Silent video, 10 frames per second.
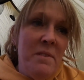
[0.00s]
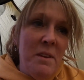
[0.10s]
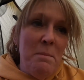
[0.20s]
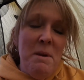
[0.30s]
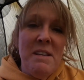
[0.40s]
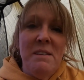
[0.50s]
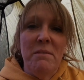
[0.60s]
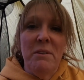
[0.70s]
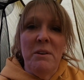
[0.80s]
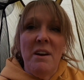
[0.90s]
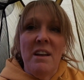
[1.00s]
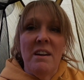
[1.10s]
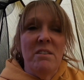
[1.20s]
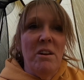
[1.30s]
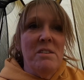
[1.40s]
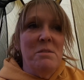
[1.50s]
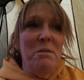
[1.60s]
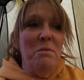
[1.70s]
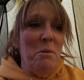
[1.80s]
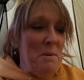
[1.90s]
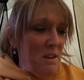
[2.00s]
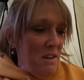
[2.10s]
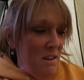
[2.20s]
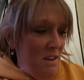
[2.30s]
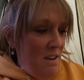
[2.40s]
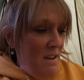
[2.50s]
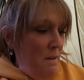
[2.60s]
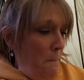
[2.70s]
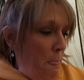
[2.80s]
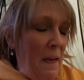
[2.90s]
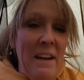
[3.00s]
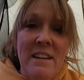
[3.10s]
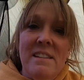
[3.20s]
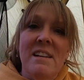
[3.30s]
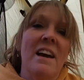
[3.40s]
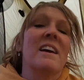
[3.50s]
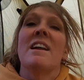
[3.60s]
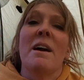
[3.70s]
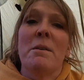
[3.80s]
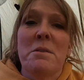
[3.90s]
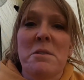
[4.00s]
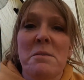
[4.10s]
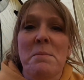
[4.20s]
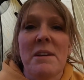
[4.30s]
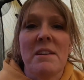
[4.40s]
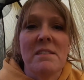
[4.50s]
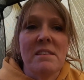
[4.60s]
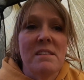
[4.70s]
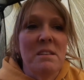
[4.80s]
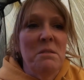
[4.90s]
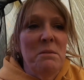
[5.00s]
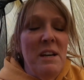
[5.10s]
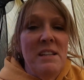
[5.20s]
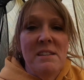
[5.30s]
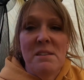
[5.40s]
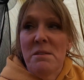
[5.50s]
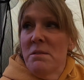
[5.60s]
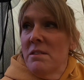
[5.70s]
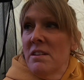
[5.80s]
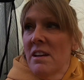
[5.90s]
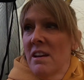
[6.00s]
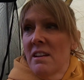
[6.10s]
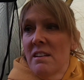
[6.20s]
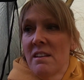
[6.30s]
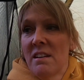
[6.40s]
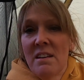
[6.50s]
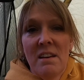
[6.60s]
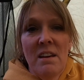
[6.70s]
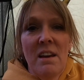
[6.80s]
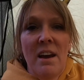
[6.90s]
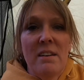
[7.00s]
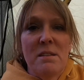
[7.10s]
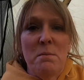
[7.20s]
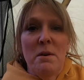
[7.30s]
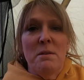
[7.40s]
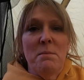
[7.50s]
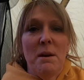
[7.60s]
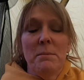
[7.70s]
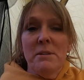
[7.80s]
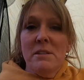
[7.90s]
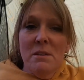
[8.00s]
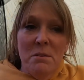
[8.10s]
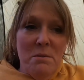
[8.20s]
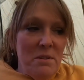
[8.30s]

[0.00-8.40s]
makes it feel kind of claustrophobic. I didn't tie it out just because it's gonna rain soon, and I just wanted to be able to